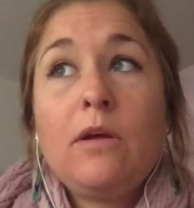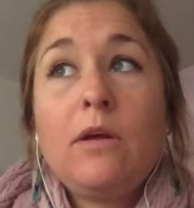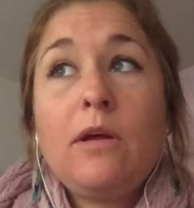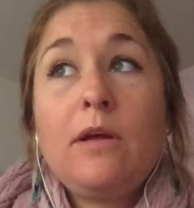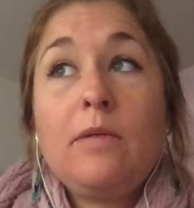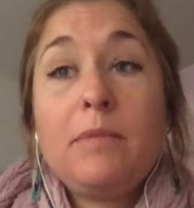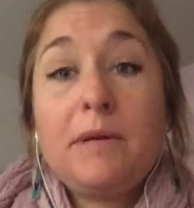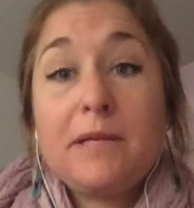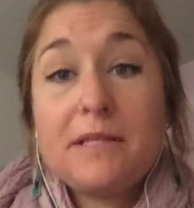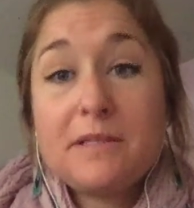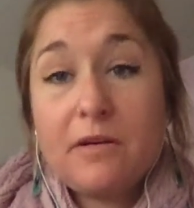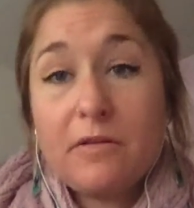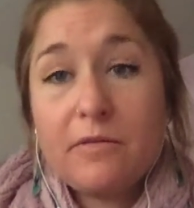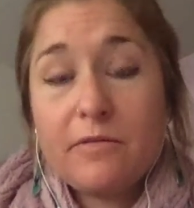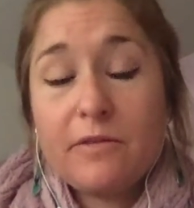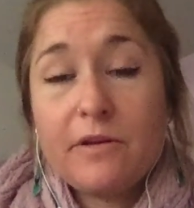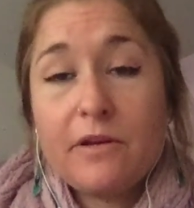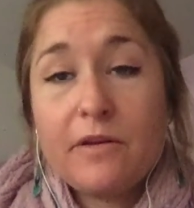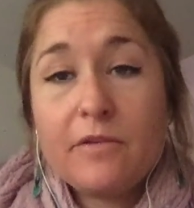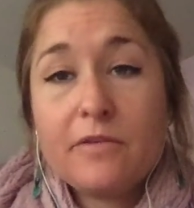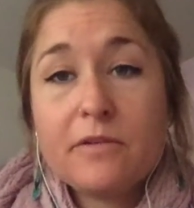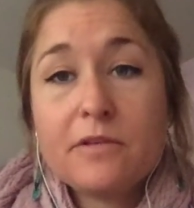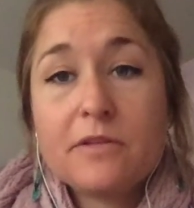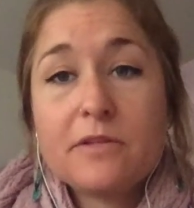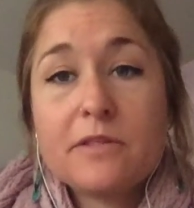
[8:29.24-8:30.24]
in myself and
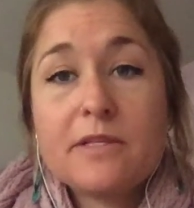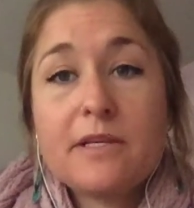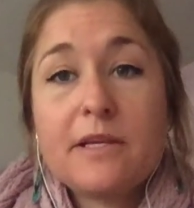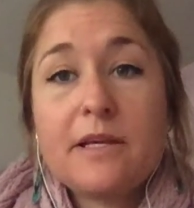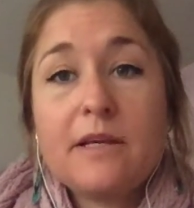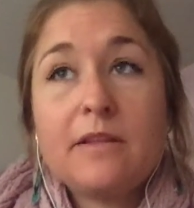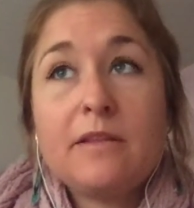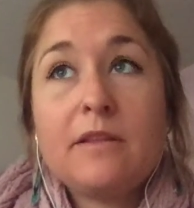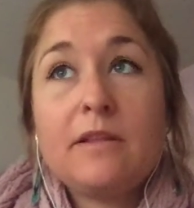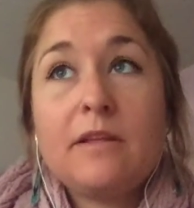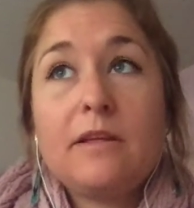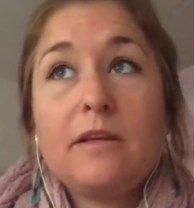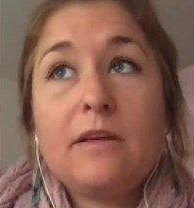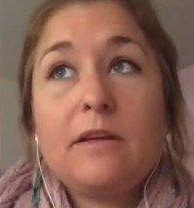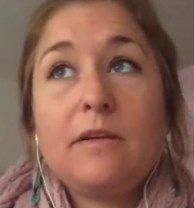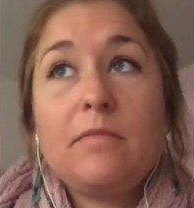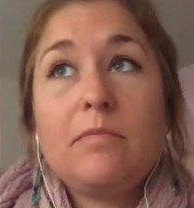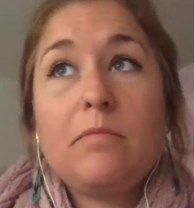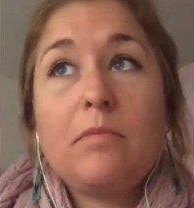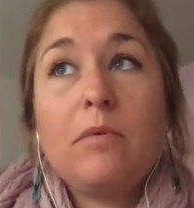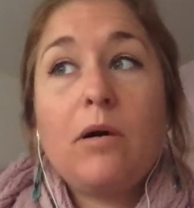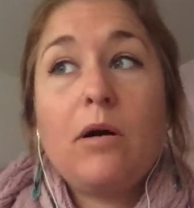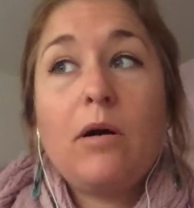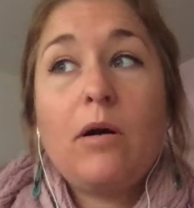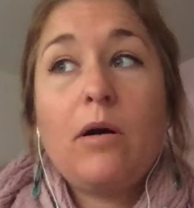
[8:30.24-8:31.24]
others, and the
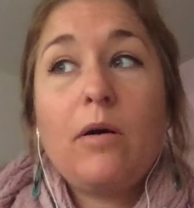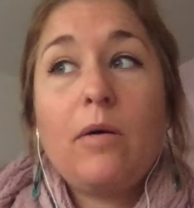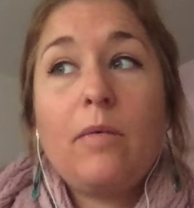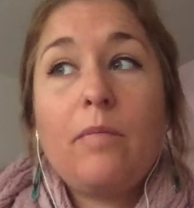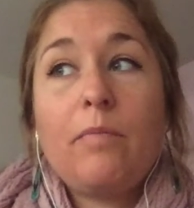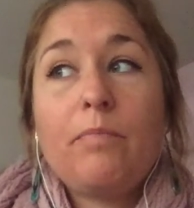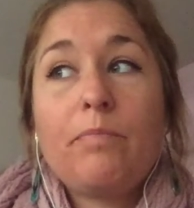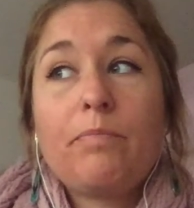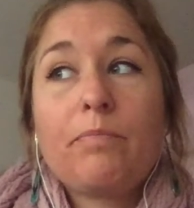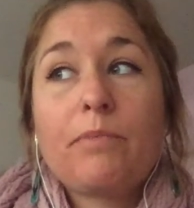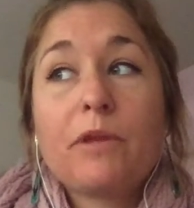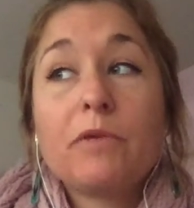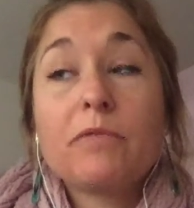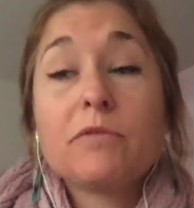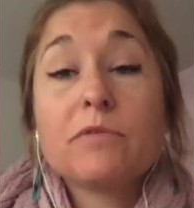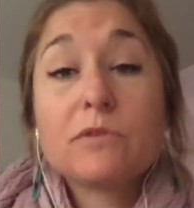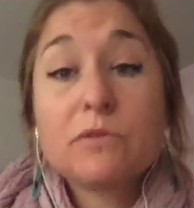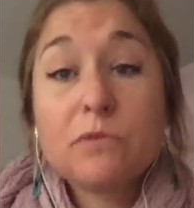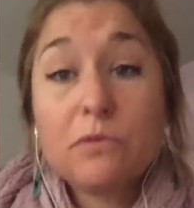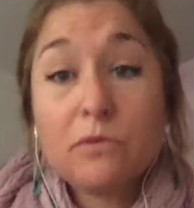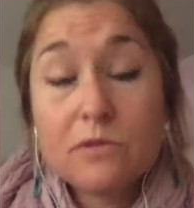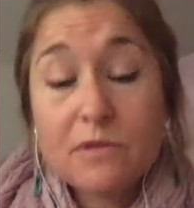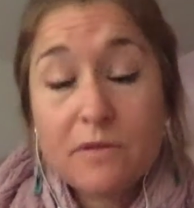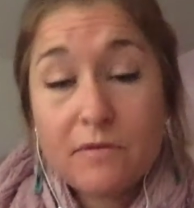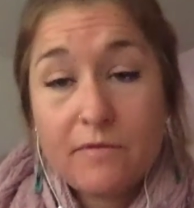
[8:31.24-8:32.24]

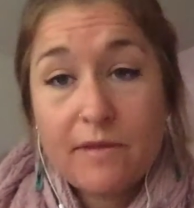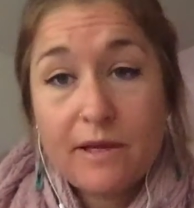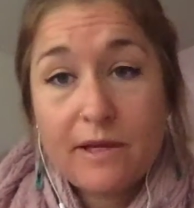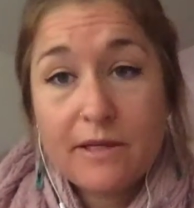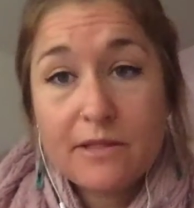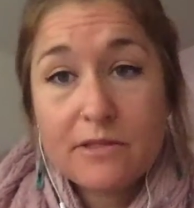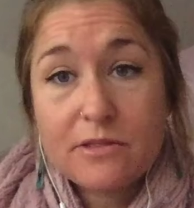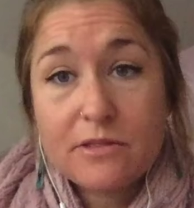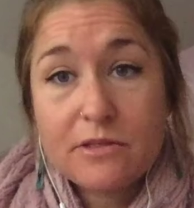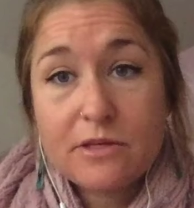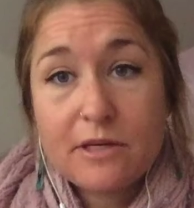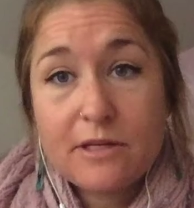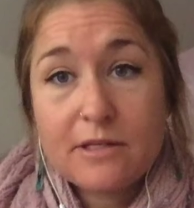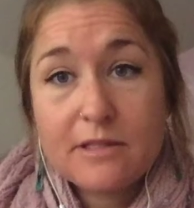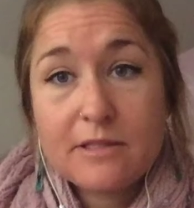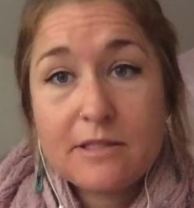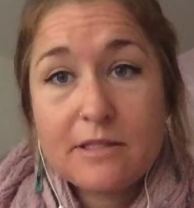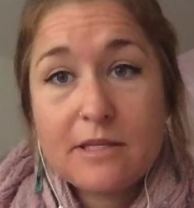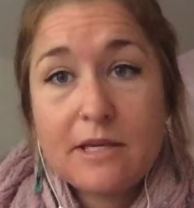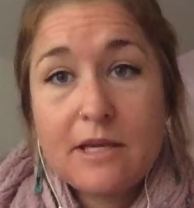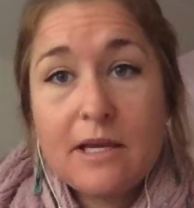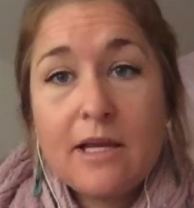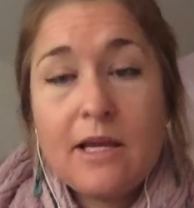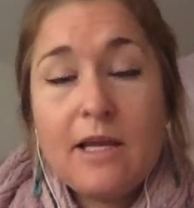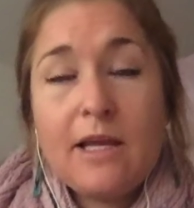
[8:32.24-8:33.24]
results of that stress.
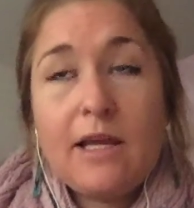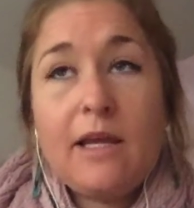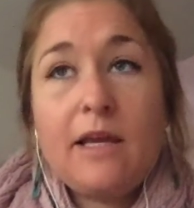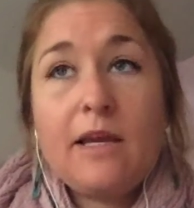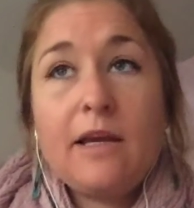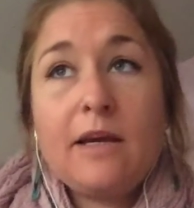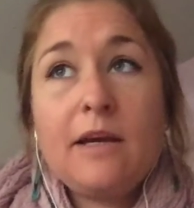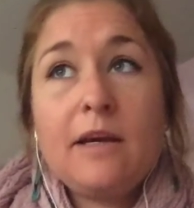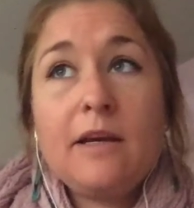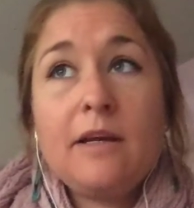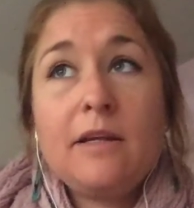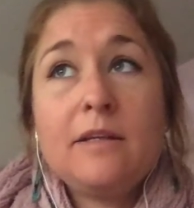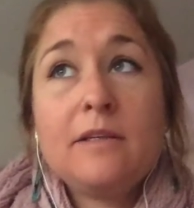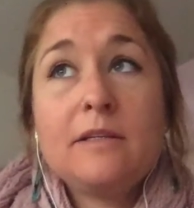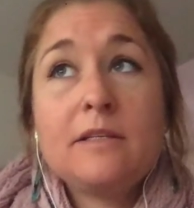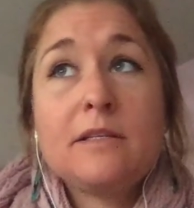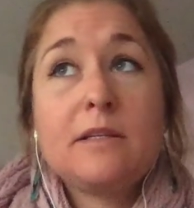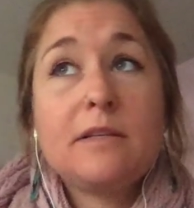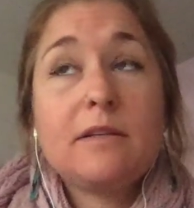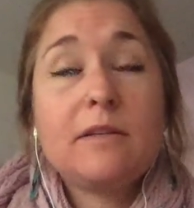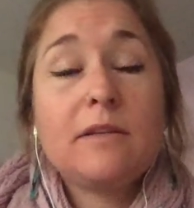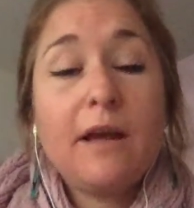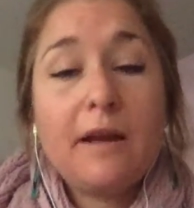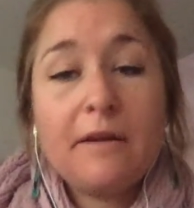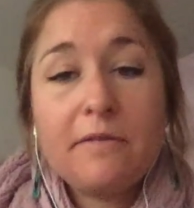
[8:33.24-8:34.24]
And
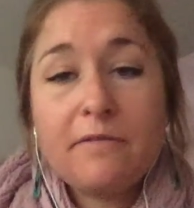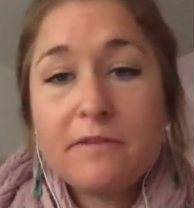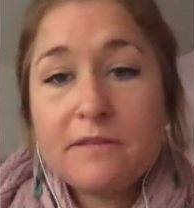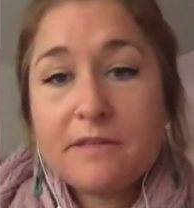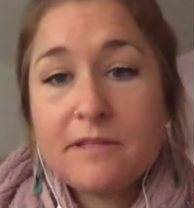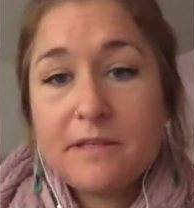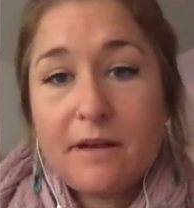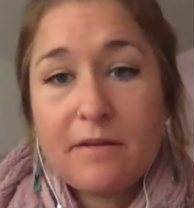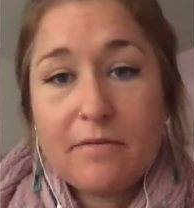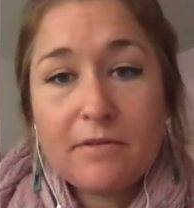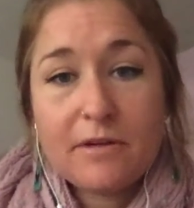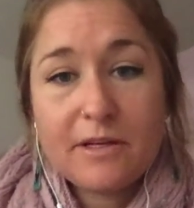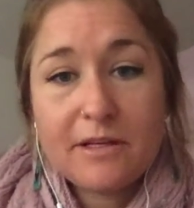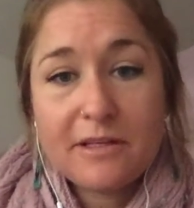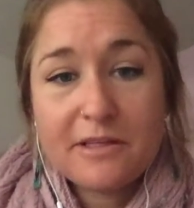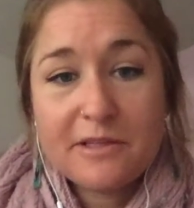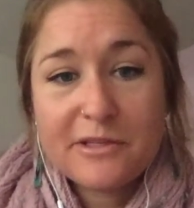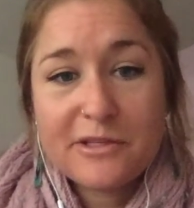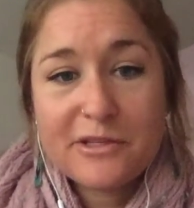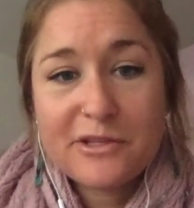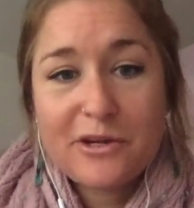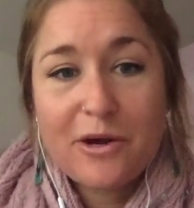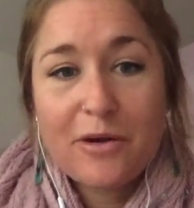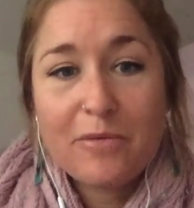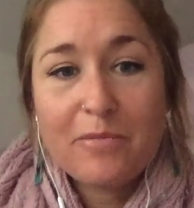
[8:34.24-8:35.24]
life is never going to
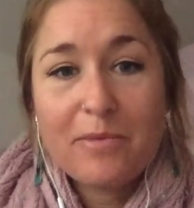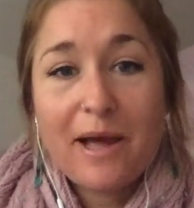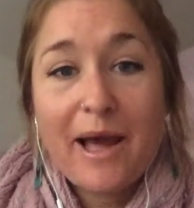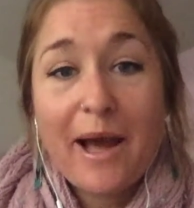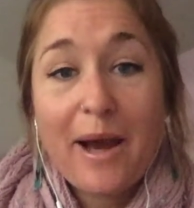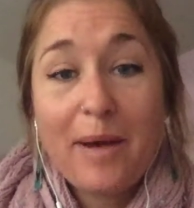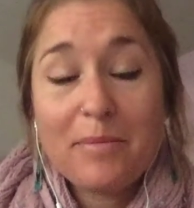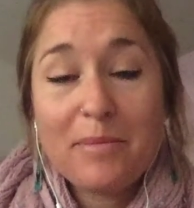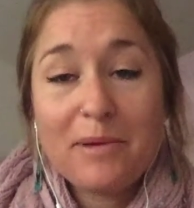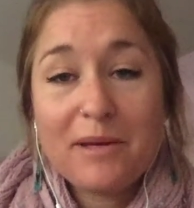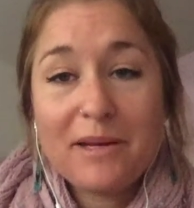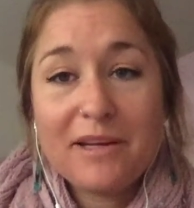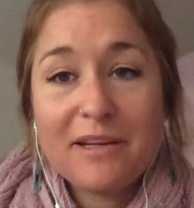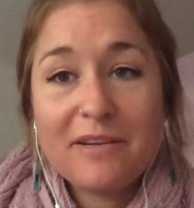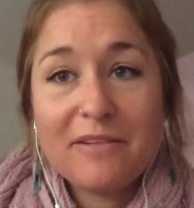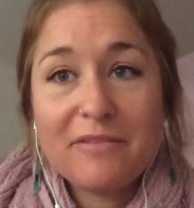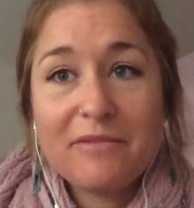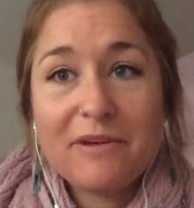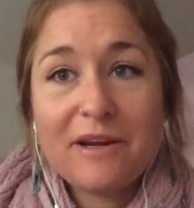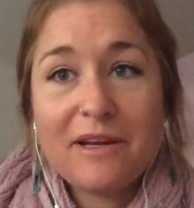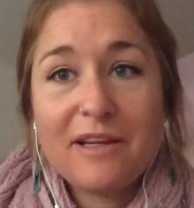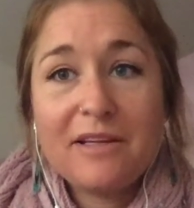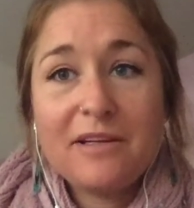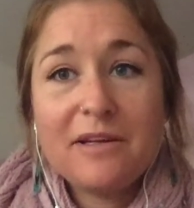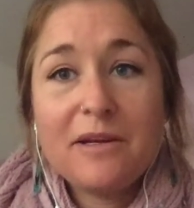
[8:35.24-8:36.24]
stop happening,
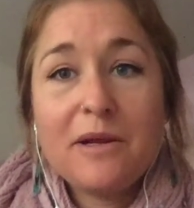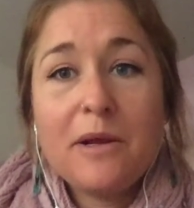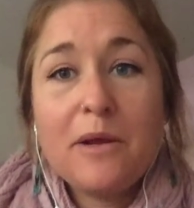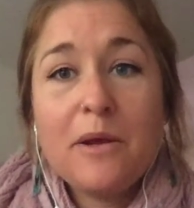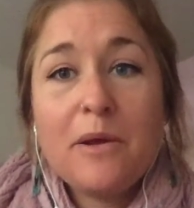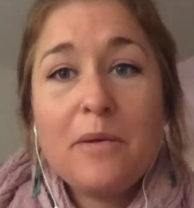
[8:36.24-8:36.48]
right?